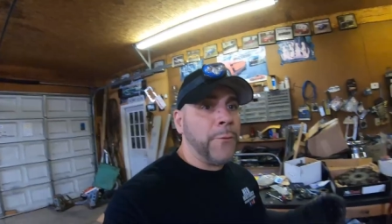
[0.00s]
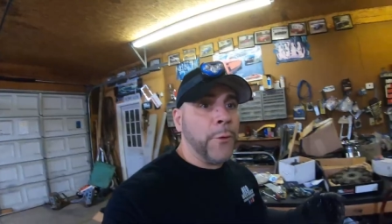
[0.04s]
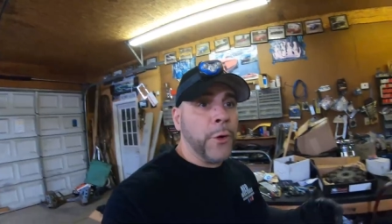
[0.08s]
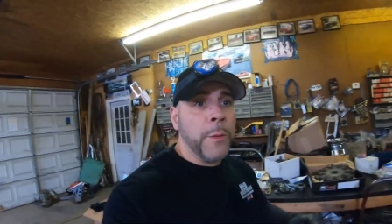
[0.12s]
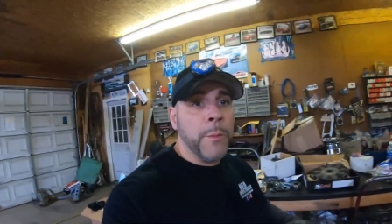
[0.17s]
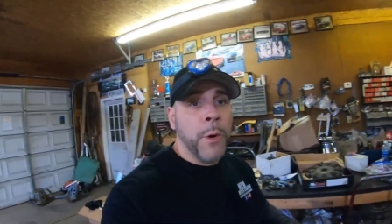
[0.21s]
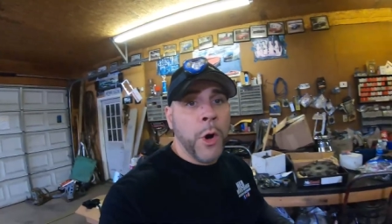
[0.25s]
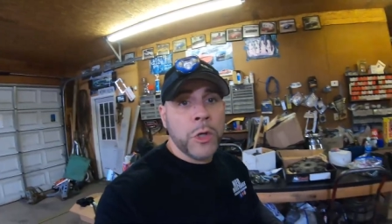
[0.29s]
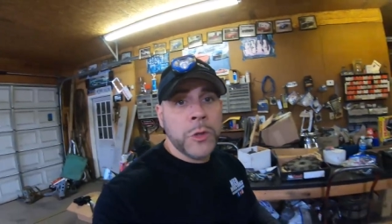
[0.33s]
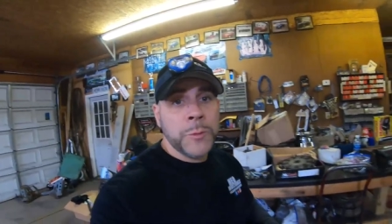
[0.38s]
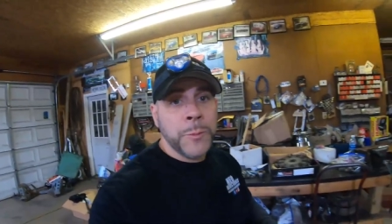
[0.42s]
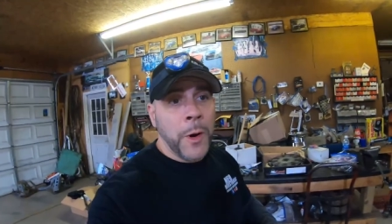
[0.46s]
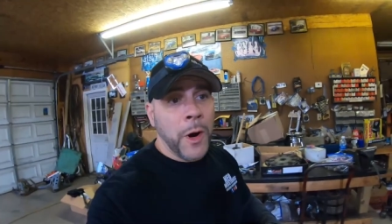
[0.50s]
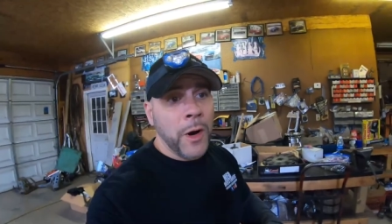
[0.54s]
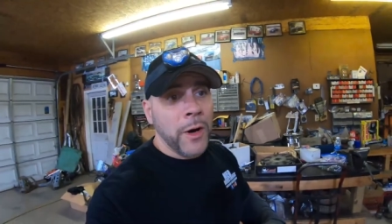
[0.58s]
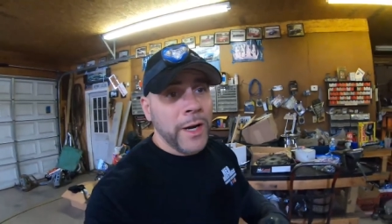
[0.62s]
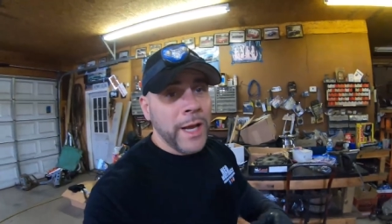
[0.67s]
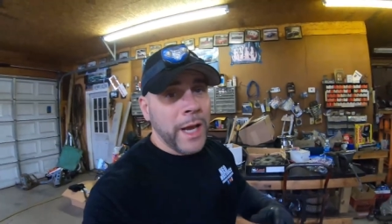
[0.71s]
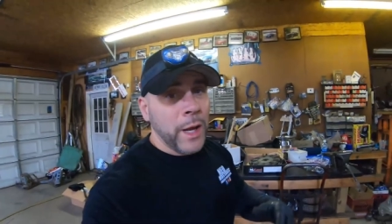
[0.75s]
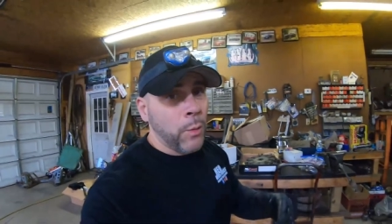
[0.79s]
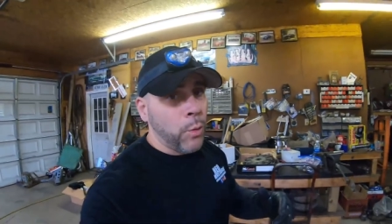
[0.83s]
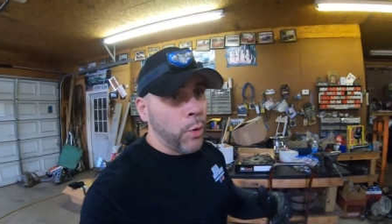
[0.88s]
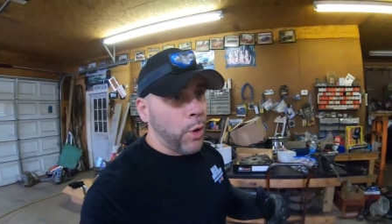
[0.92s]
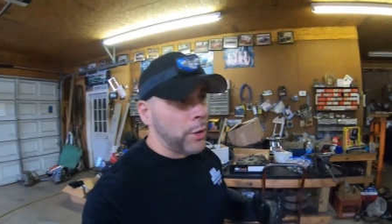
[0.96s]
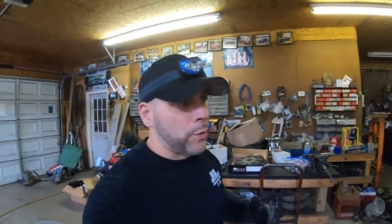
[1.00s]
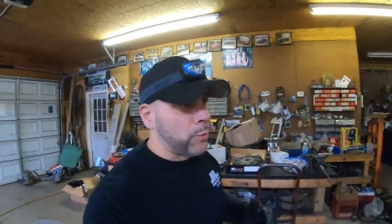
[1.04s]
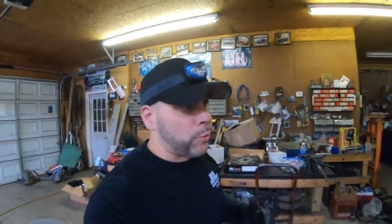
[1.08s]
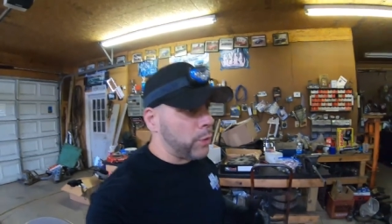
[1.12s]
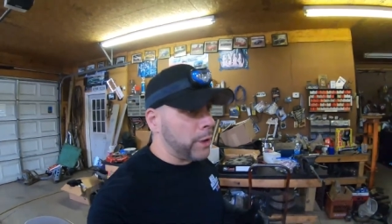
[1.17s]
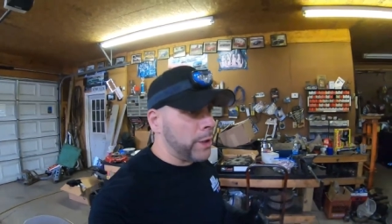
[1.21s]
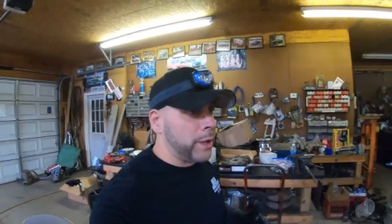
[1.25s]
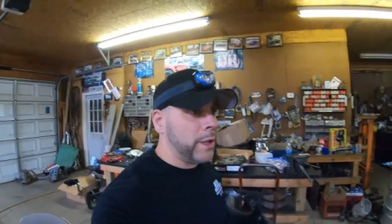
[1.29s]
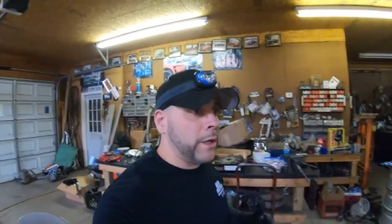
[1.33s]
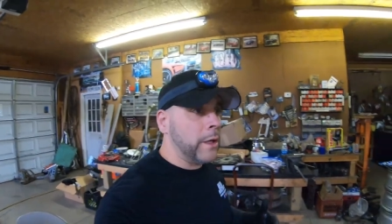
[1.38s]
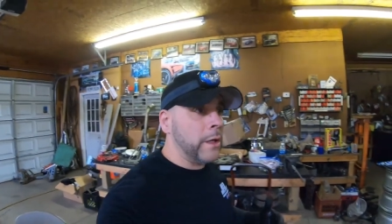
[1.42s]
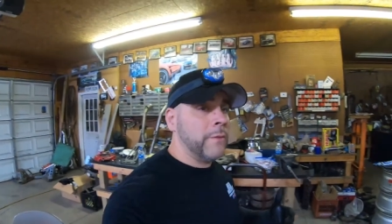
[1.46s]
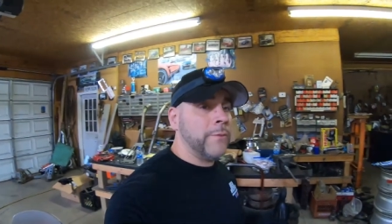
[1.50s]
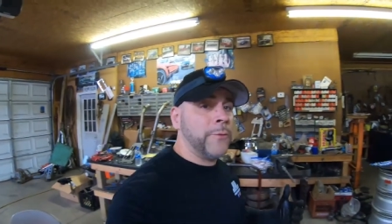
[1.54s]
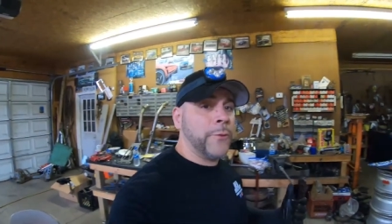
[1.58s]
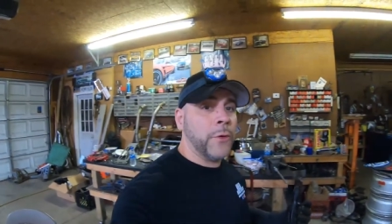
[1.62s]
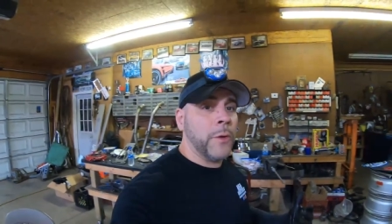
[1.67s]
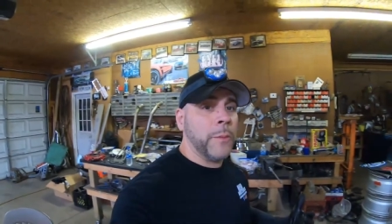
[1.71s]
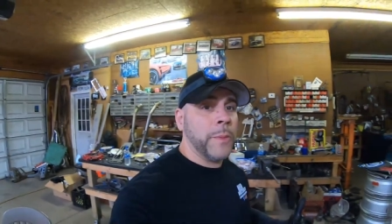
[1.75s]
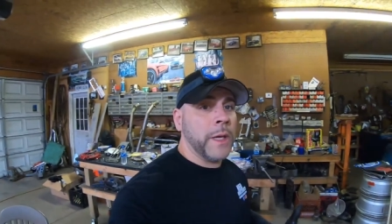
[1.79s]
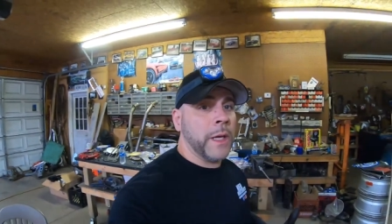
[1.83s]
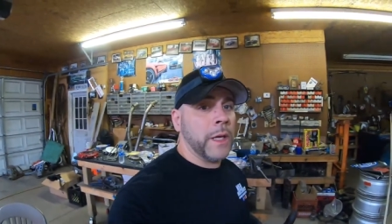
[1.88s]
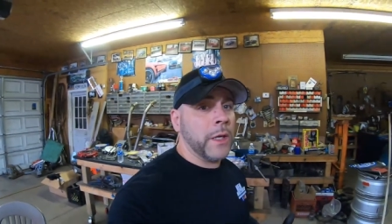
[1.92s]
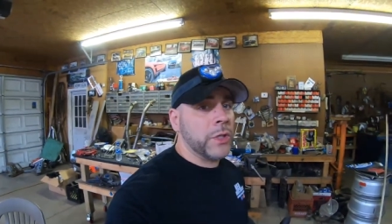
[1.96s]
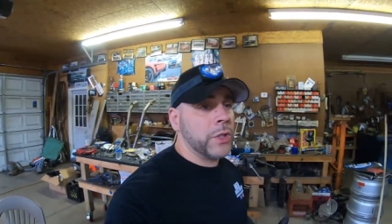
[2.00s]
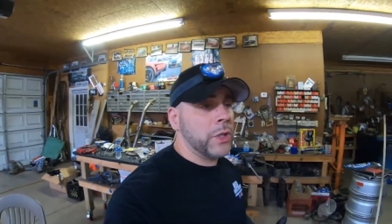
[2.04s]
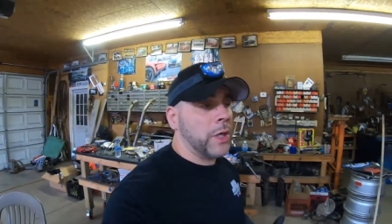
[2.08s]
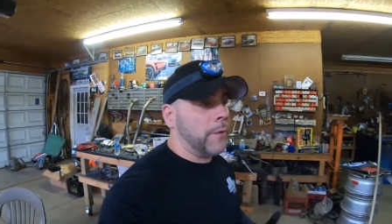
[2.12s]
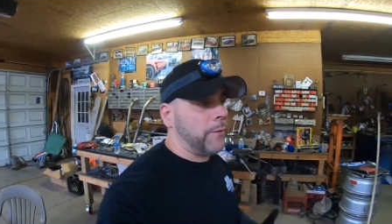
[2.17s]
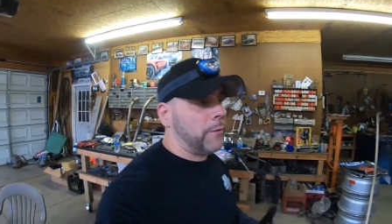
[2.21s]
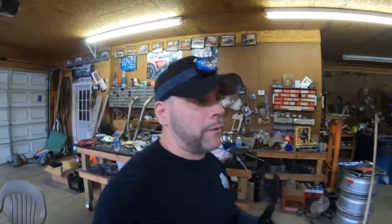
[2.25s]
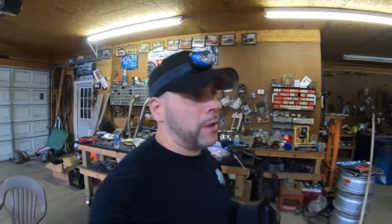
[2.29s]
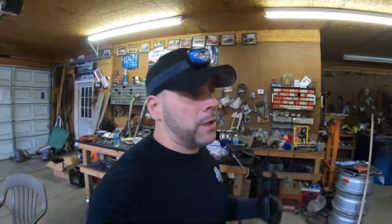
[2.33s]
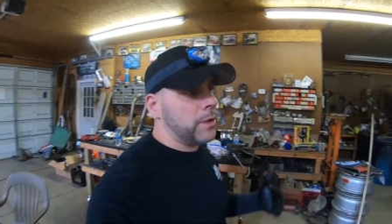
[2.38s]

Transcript: And for the most part, it worked really good for being a shelf